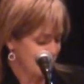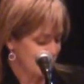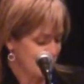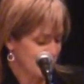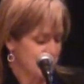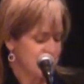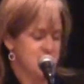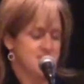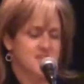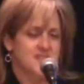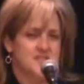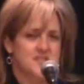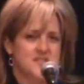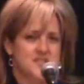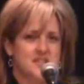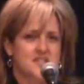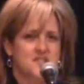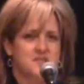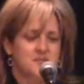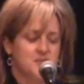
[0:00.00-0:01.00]
The
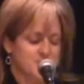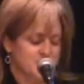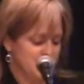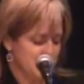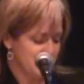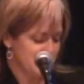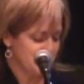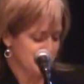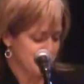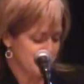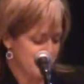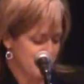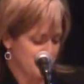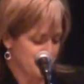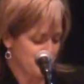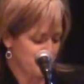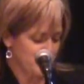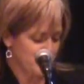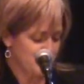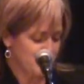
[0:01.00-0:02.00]
successful young men
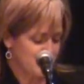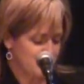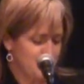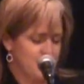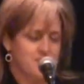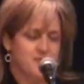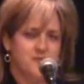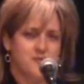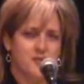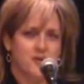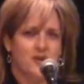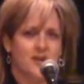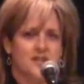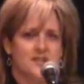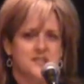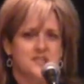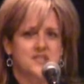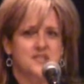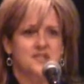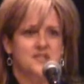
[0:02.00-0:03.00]
and women before
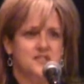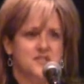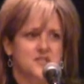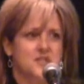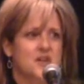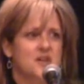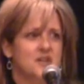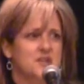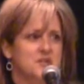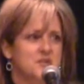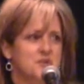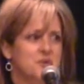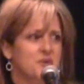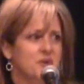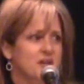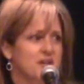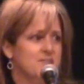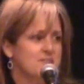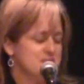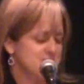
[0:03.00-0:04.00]
us in this
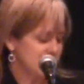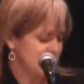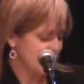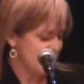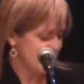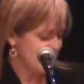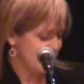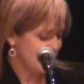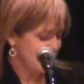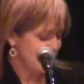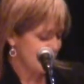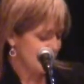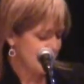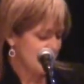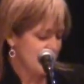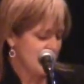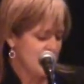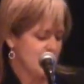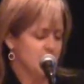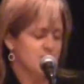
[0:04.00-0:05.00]
auditorium today
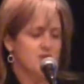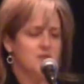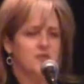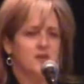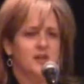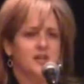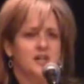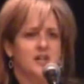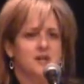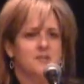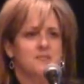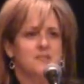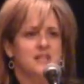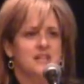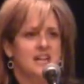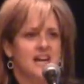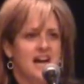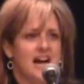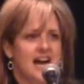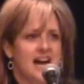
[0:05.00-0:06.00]
have overcome
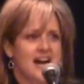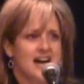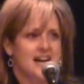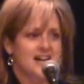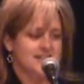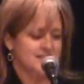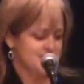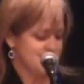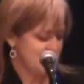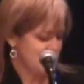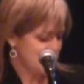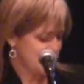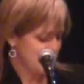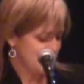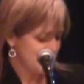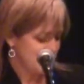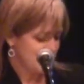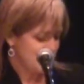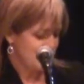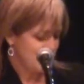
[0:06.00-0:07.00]
the odds
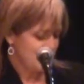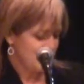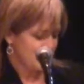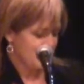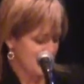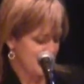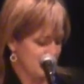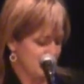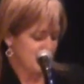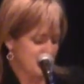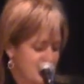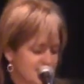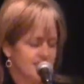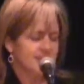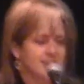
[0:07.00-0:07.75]
of a